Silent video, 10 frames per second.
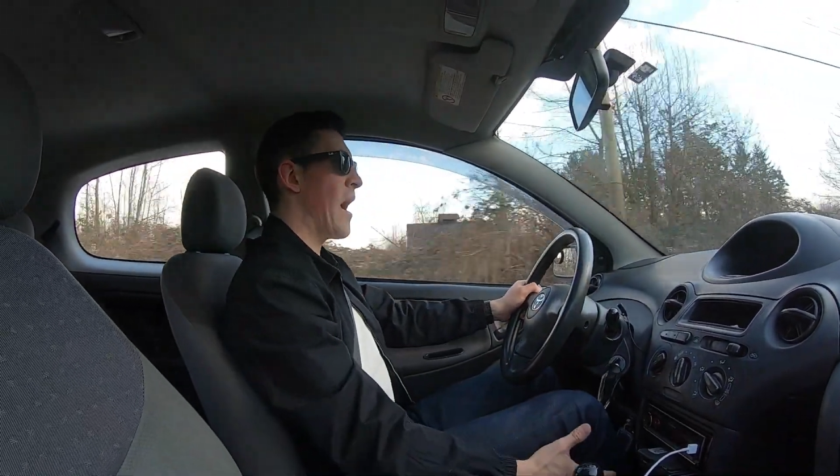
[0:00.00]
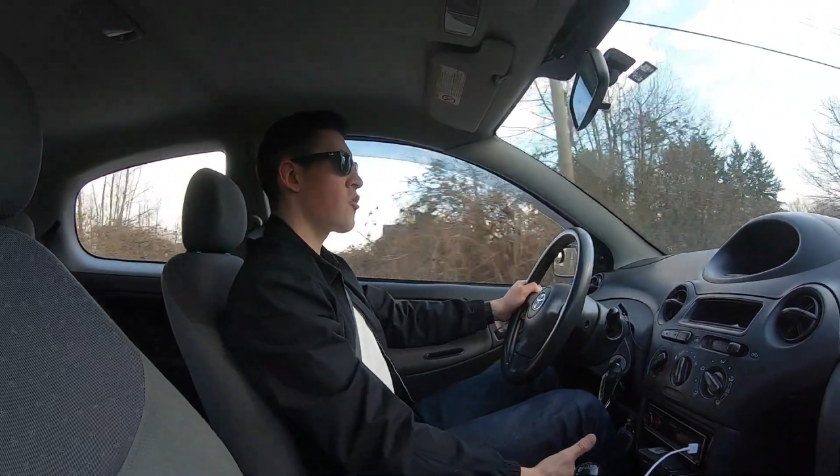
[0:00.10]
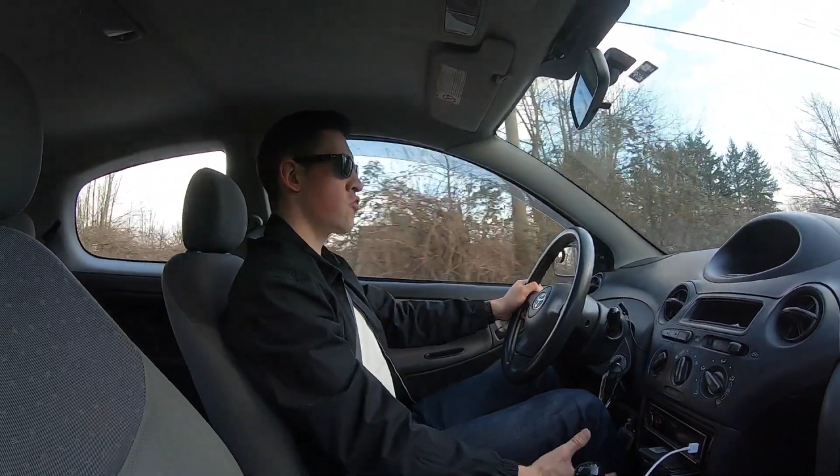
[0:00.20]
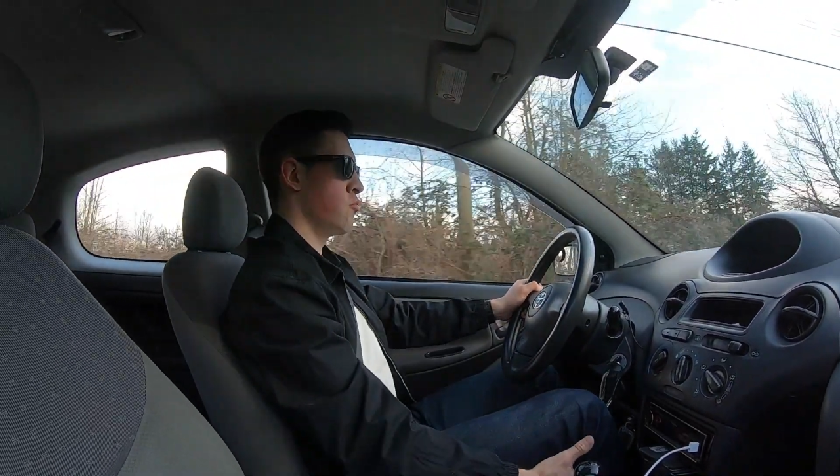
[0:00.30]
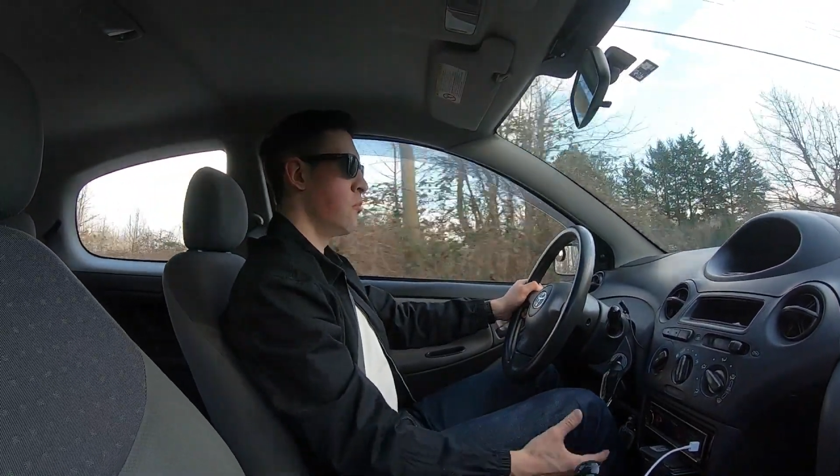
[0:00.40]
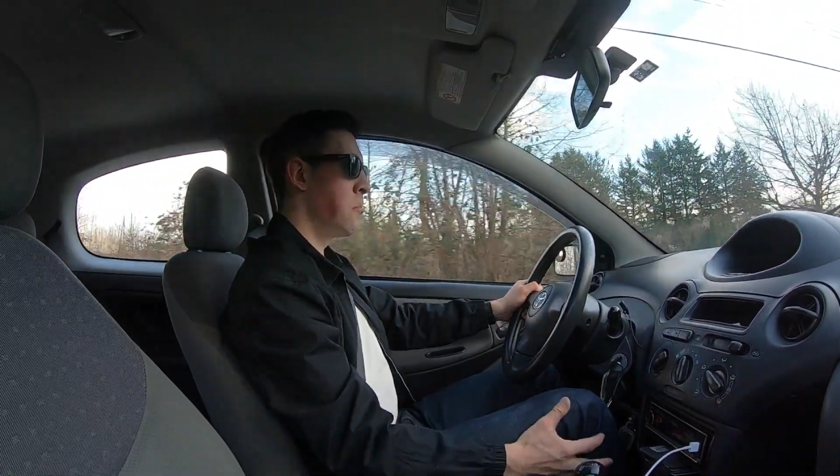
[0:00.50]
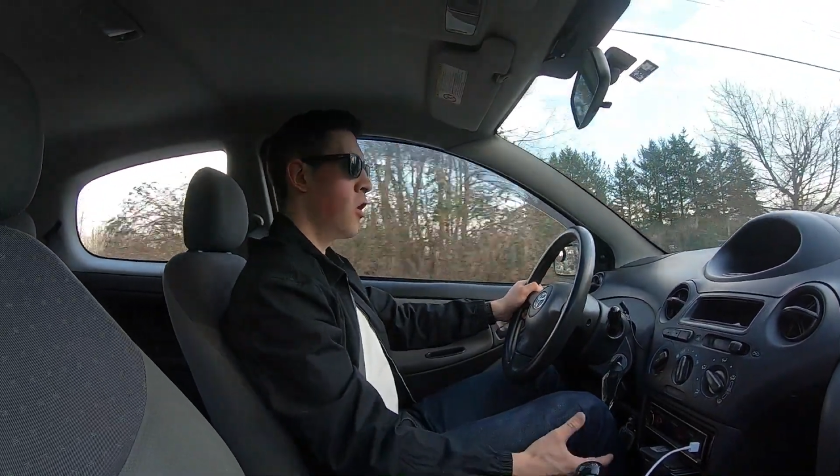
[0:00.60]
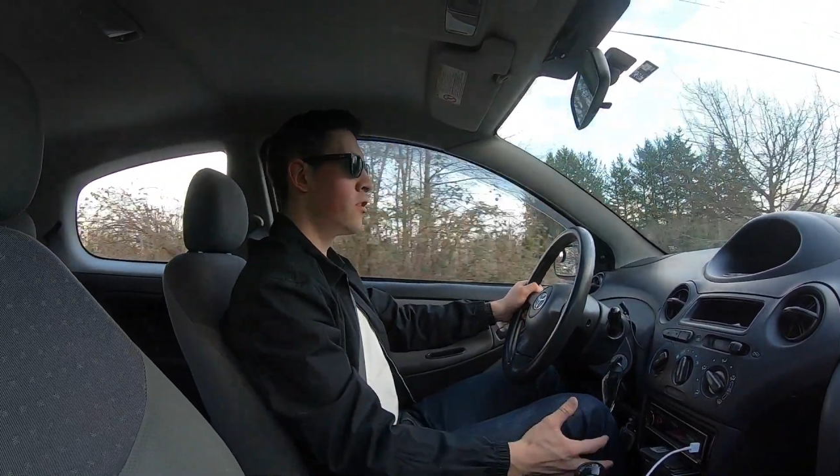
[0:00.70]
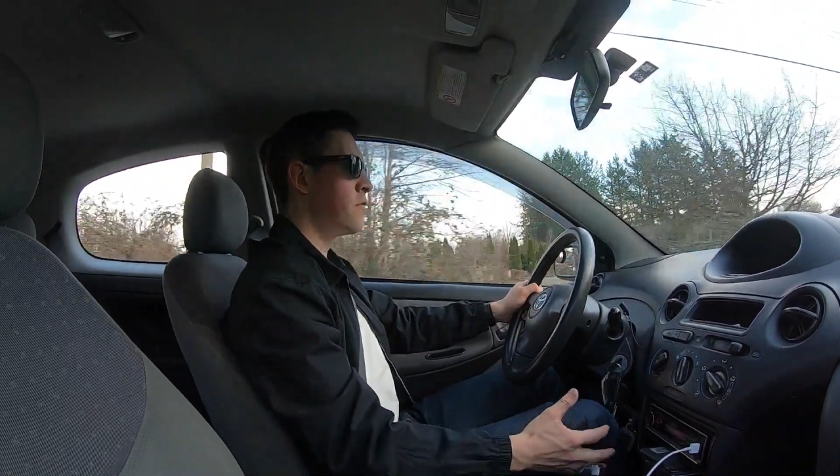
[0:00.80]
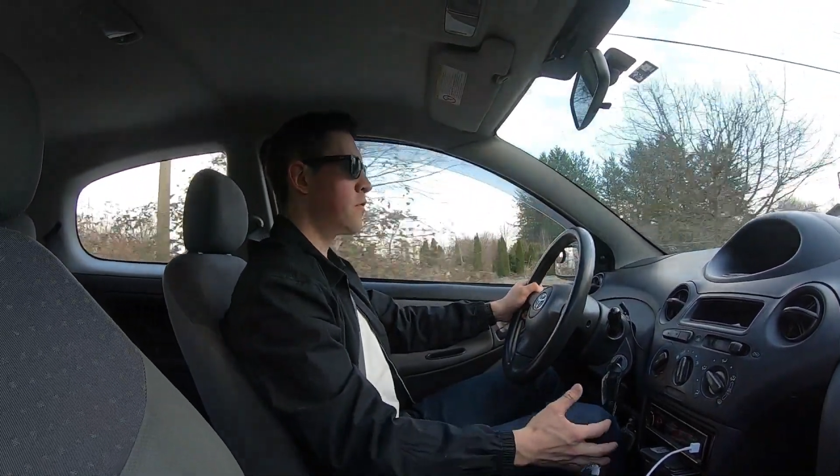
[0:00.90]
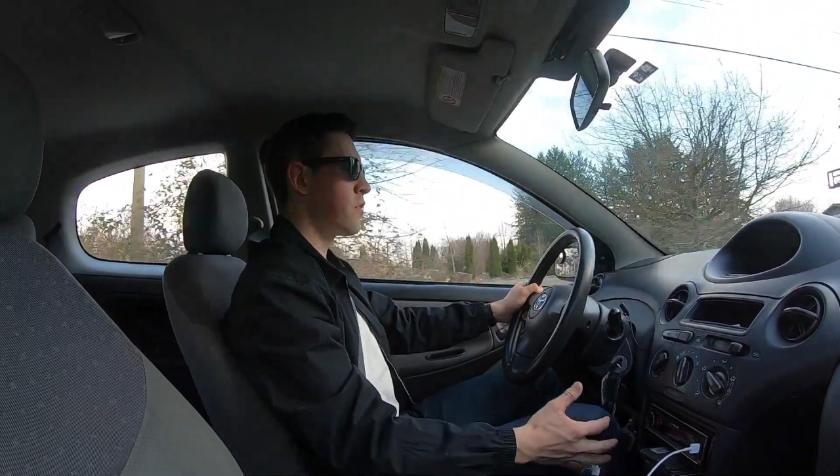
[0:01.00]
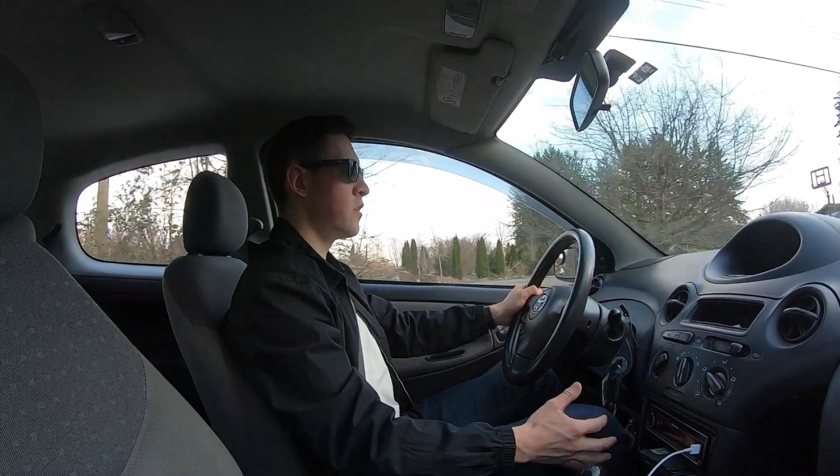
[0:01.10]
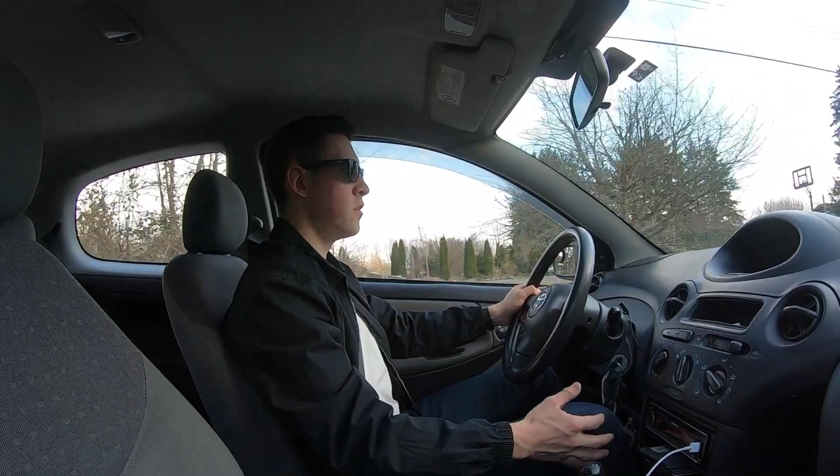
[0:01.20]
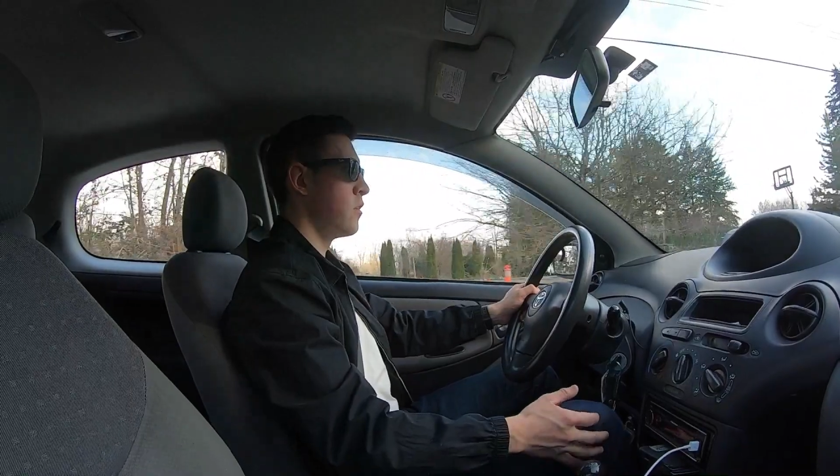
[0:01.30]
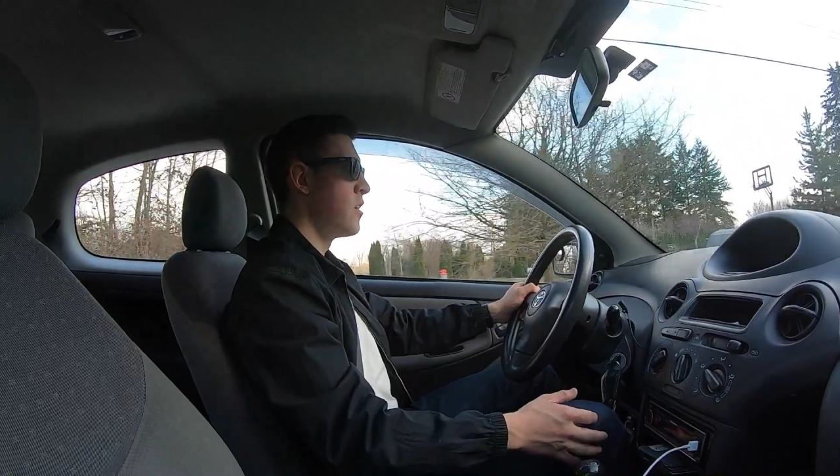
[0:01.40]
actual ball of your
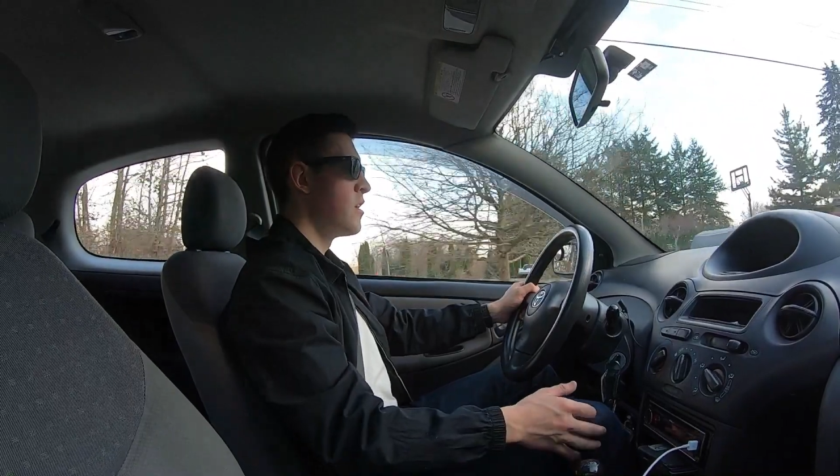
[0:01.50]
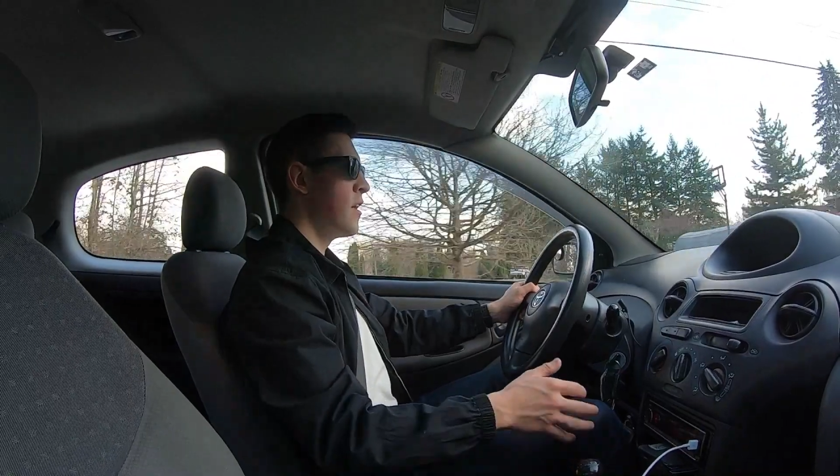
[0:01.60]
heel,